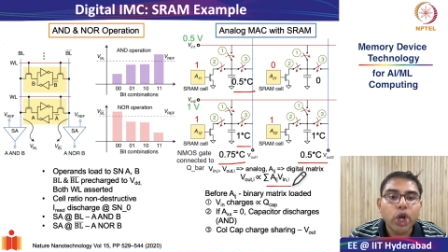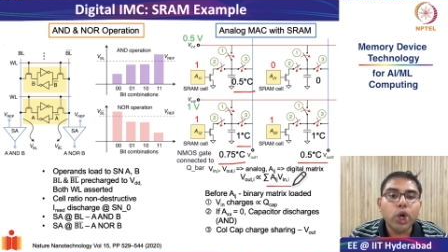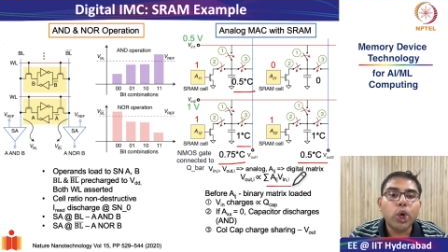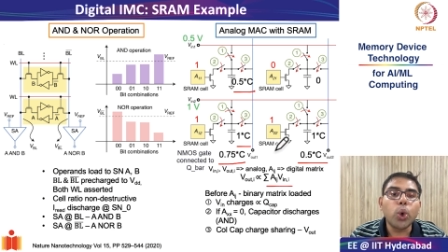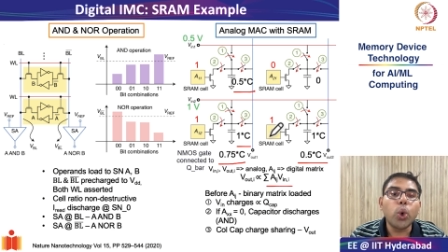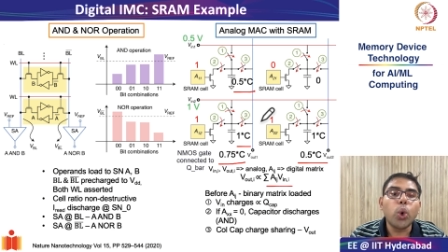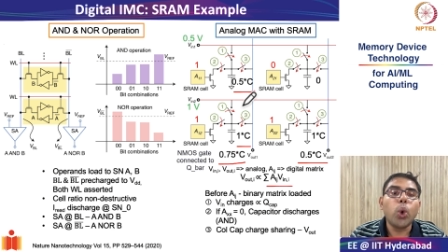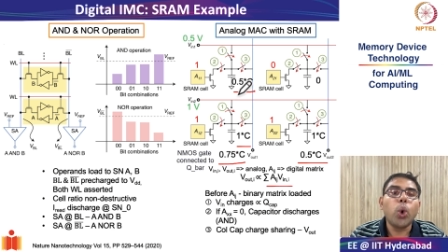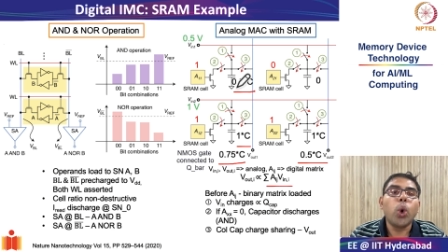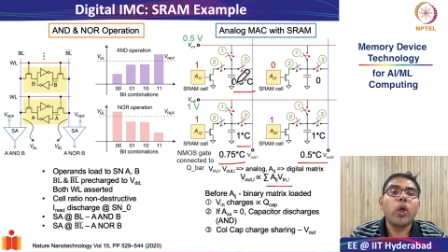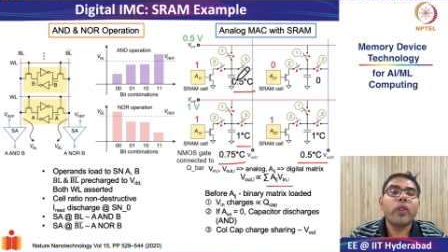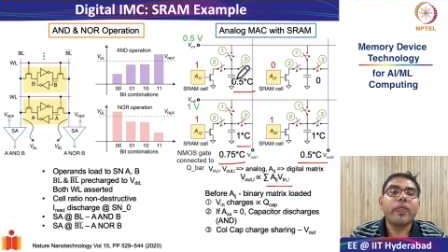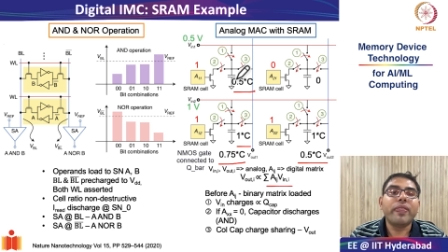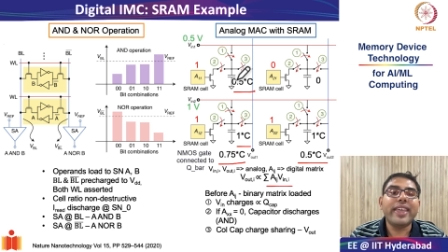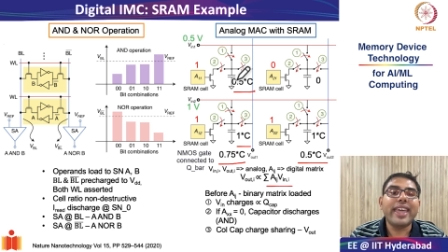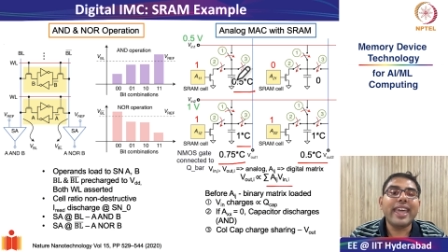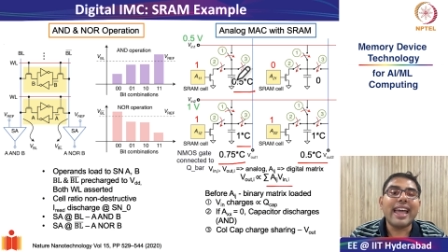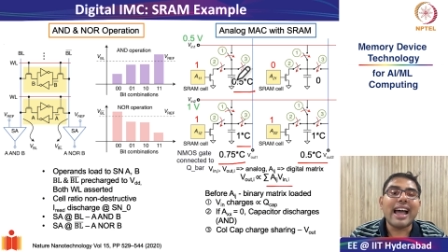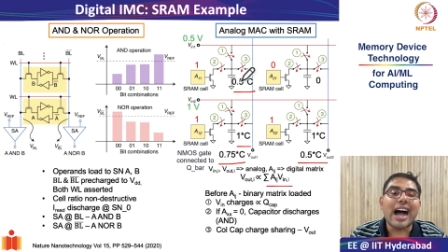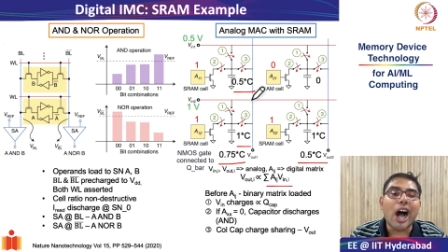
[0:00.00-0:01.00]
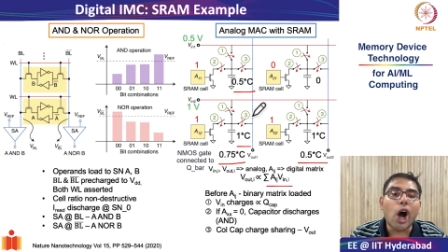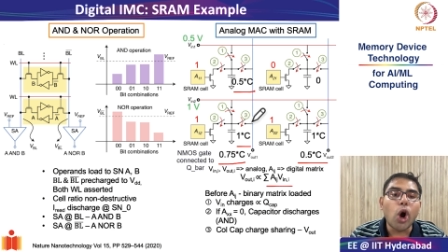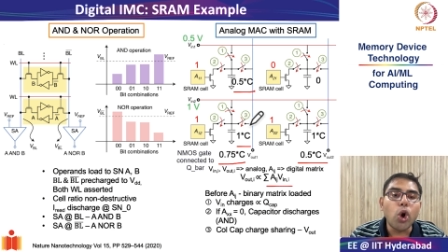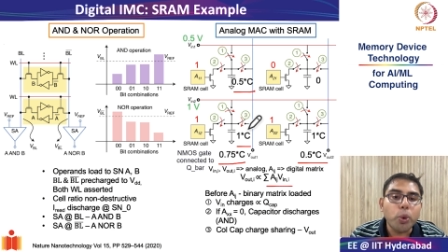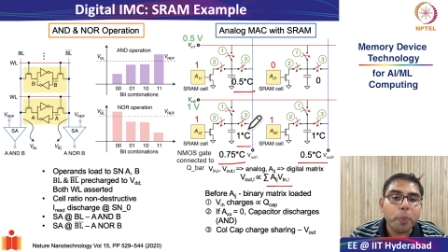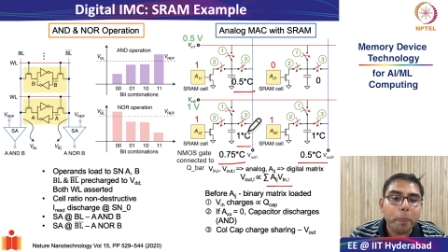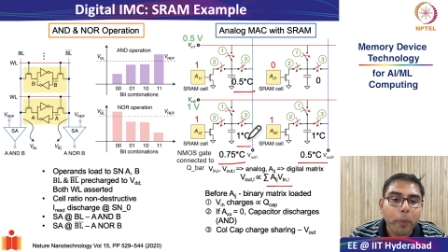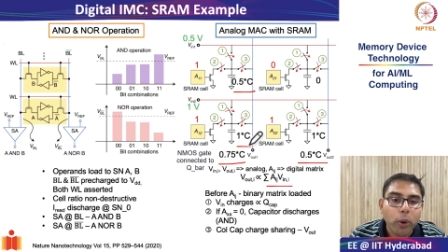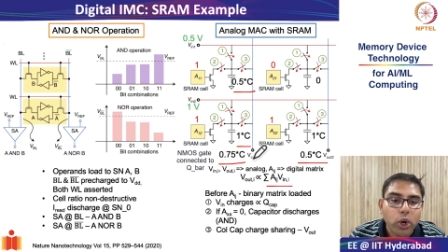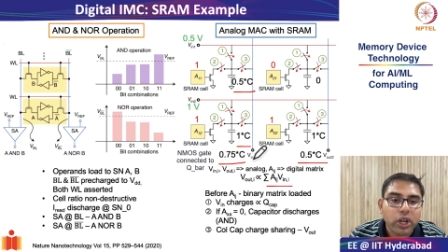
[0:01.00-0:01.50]
to the
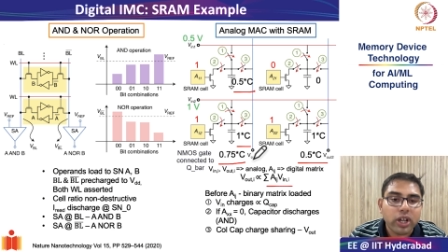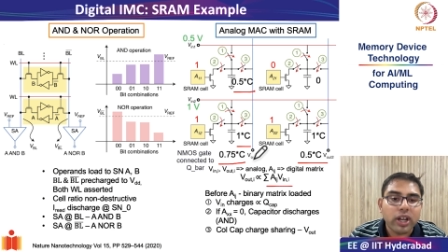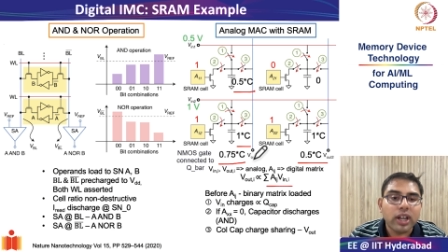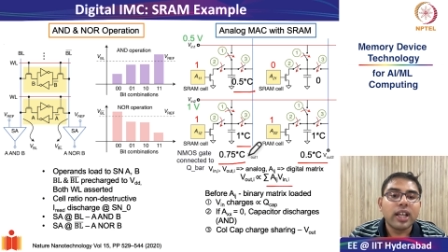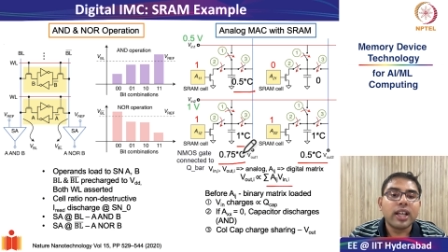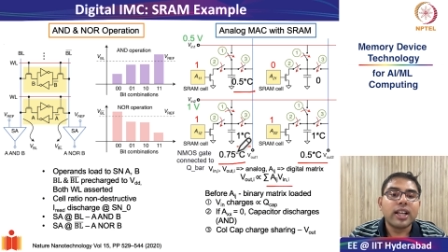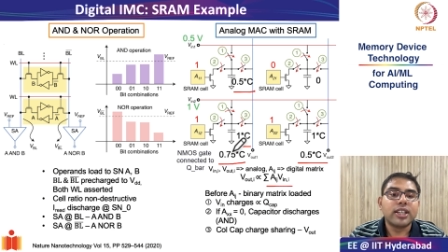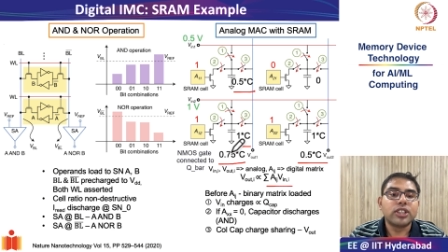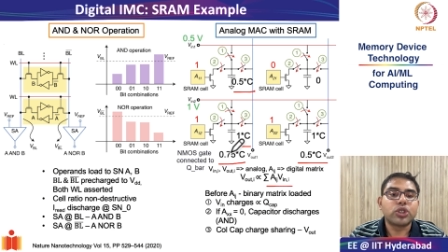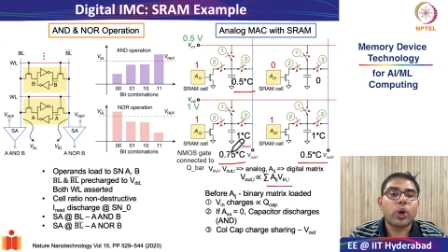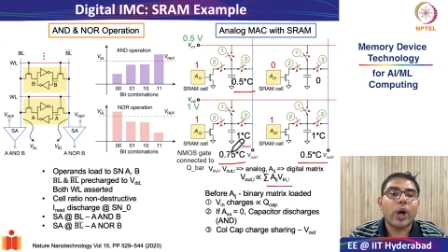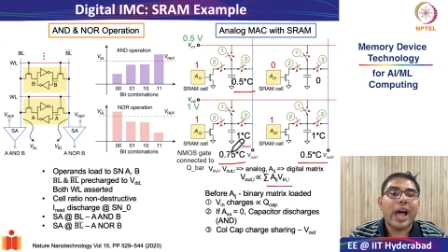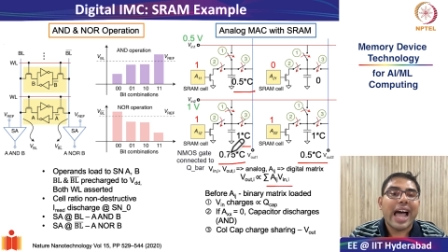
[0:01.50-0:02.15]
output. So